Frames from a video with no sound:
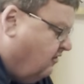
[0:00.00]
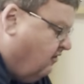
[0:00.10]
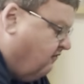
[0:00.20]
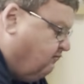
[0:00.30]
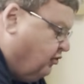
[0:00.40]

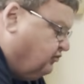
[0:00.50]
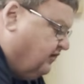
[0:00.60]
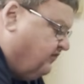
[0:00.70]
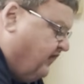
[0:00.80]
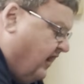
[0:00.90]
I've pulled
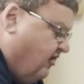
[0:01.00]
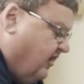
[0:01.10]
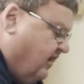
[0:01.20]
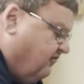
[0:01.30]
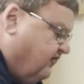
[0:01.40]
it far
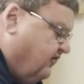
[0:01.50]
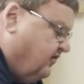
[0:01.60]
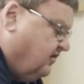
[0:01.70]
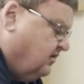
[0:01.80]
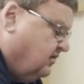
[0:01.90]
enough
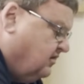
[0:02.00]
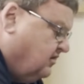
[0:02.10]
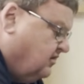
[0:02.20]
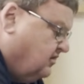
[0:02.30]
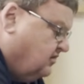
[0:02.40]

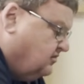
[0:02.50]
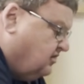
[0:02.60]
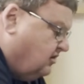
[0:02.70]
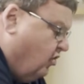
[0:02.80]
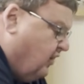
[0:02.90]

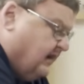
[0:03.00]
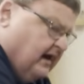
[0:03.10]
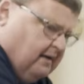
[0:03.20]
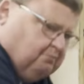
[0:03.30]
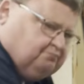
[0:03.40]
to line it
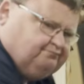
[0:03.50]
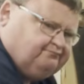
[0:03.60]
up.